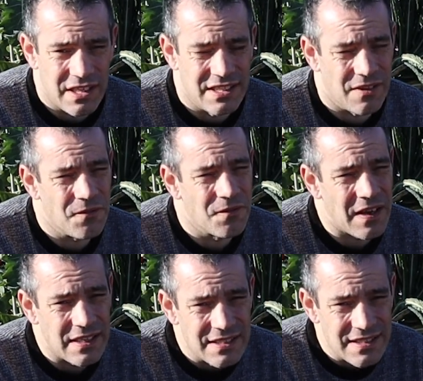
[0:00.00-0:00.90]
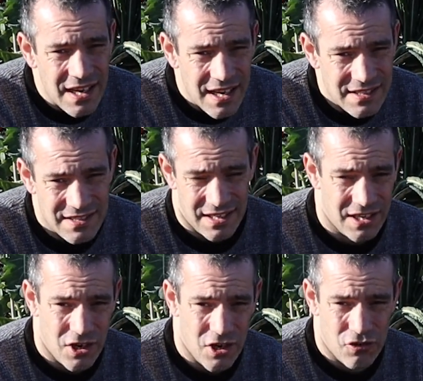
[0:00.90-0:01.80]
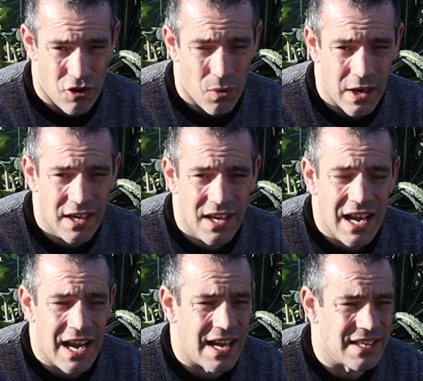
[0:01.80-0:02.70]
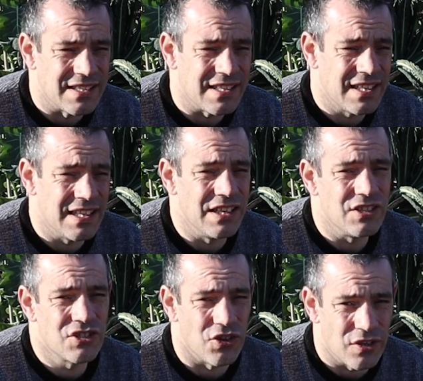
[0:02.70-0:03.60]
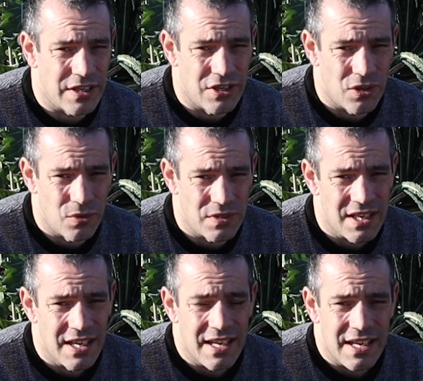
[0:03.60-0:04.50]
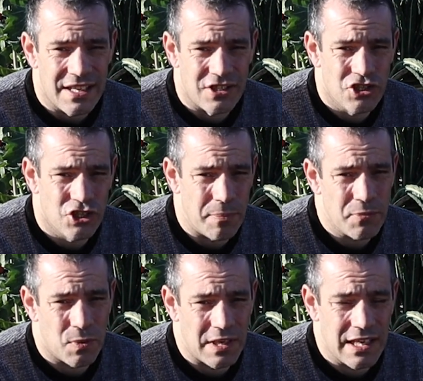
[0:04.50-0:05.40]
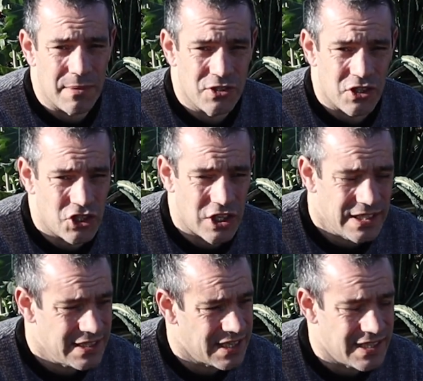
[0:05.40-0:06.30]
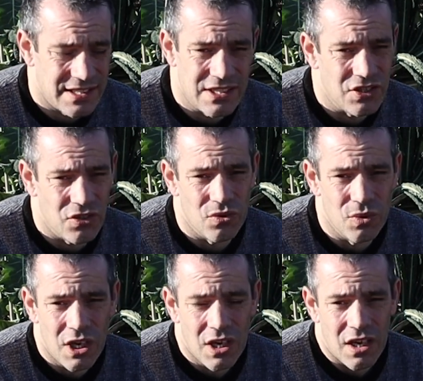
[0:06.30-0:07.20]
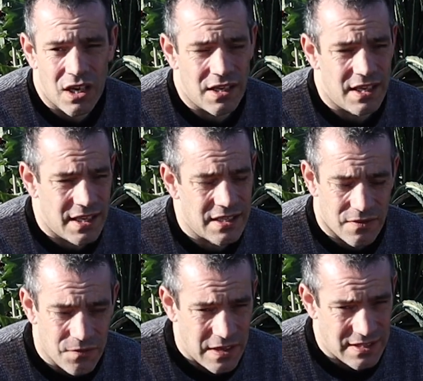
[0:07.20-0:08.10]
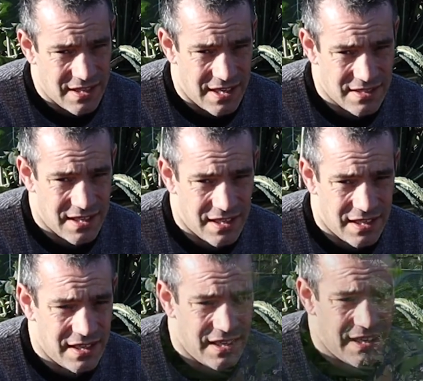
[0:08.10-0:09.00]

He's a fantastic grower and he certainly knows his chips when it comes to chilies, guys. He is fantastic at it.